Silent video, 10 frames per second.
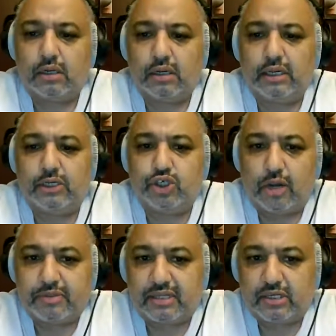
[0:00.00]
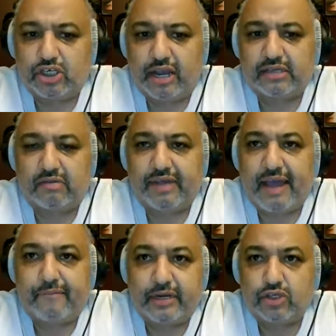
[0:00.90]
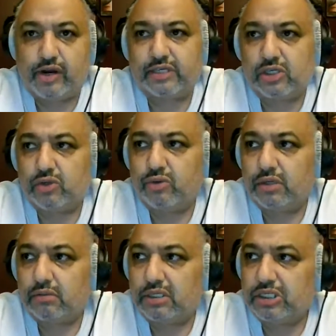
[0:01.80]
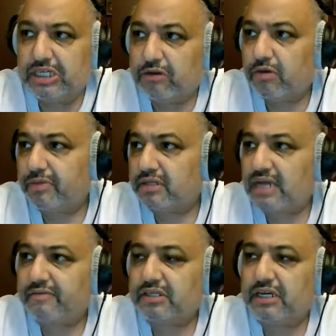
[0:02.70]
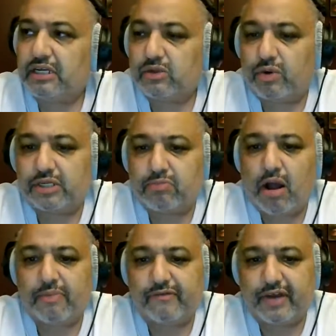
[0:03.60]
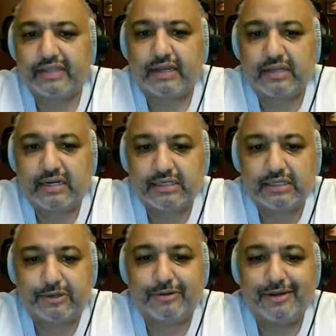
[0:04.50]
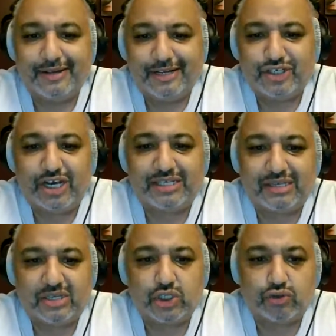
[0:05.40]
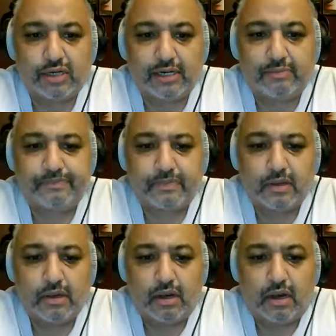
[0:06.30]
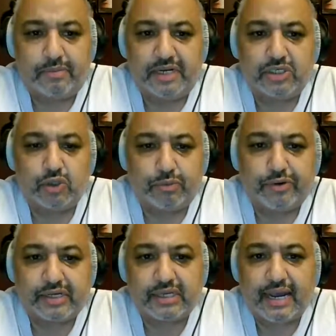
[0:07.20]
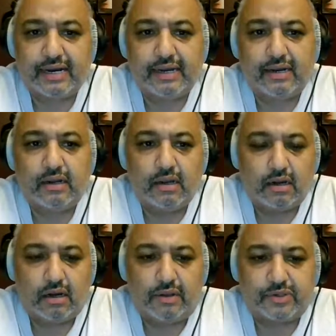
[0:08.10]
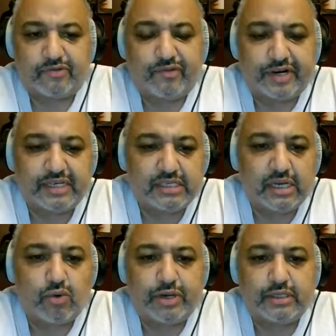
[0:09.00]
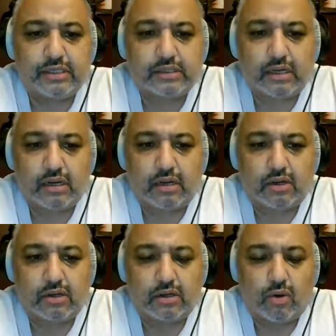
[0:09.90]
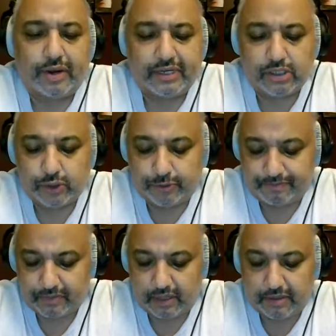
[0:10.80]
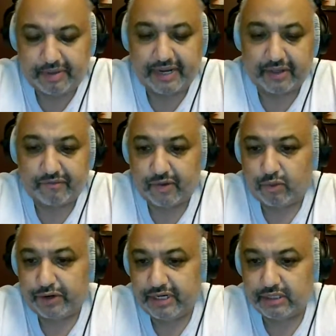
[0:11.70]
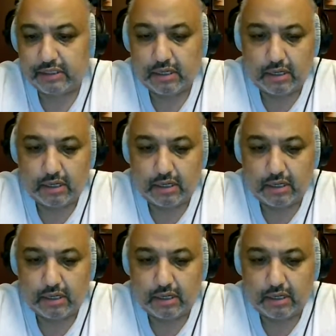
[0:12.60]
he jumps at the chance of that, but he tries to do it in secret because obviously he doesn't want his mom to find out that he's still chasing this dream. But he's super excited. There's a funny sequence going in the beginning of the film where he's